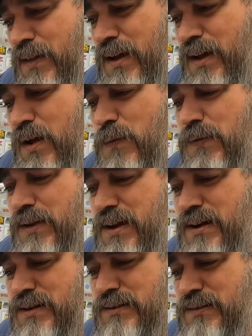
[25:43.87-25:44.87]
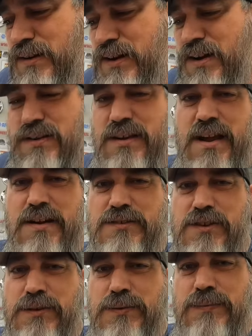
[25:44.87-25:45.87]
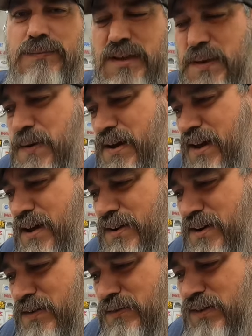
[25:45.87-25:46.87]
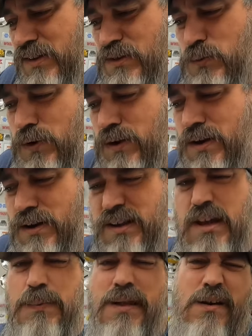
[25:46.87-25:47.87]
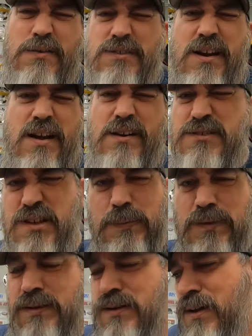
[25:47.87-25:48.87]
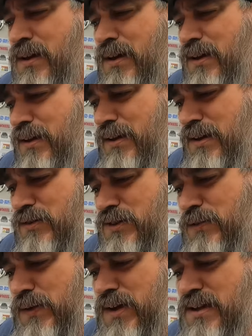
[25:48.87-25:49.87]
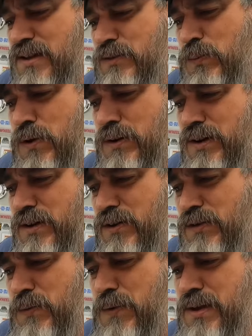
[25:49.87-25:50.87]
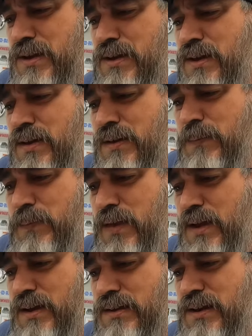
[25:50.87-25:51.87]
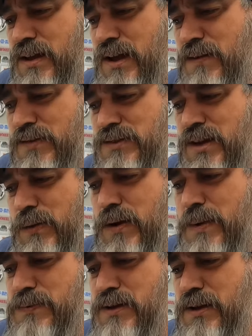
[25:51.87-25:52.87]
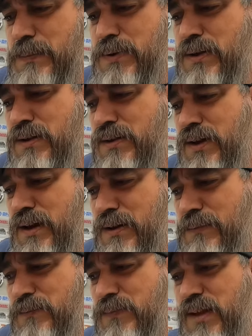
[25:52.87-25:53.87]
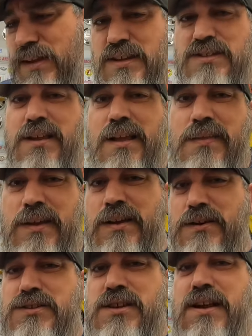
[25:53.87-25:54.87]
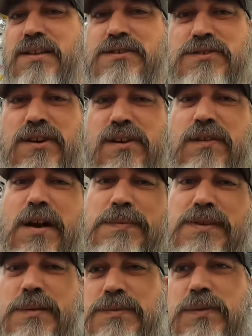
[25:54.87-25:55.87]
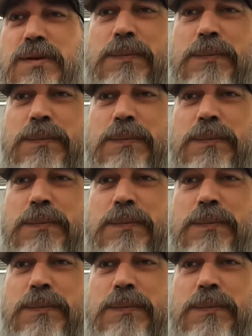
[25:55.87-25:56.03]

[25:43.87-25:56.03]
hopefully here in another day or two. Get back out here and at least work on it a couple hours a night or something. You know, see if we can't get some work done during the week and have this thing wrapped up. At least the underside of this truck wrapped up so